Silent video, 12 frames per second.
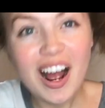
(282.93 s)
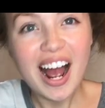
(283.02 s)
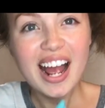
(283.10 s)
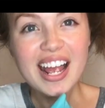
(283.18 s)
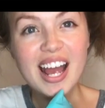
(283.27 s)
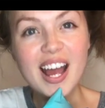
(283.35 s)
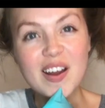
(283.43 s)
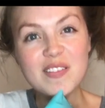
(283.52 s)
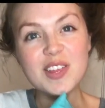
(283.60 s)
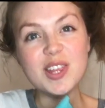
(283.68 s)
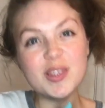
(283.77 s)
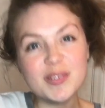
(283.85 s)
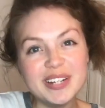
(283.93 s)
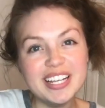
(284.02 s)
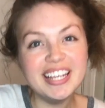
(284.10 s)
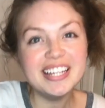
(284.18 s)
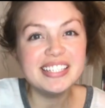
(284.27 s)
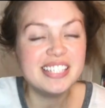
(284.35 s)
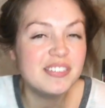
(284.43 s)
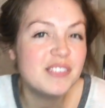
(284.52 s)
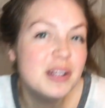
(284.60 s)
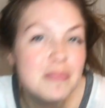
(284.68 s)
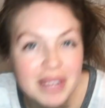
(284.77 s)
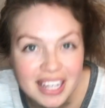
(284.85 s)
I have three
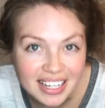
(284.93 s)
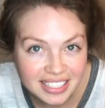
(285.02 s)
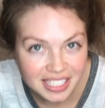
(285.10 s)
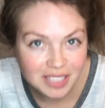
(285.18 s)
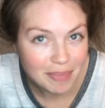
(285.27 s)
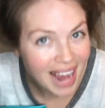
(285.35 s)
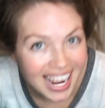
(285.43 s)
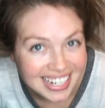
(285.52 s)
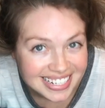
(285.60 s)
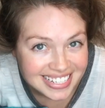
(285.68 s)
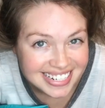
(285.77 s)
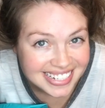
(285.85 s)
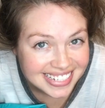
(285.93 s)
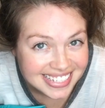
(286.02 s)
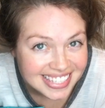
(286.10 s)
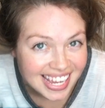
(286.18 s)
different MeUndies packages,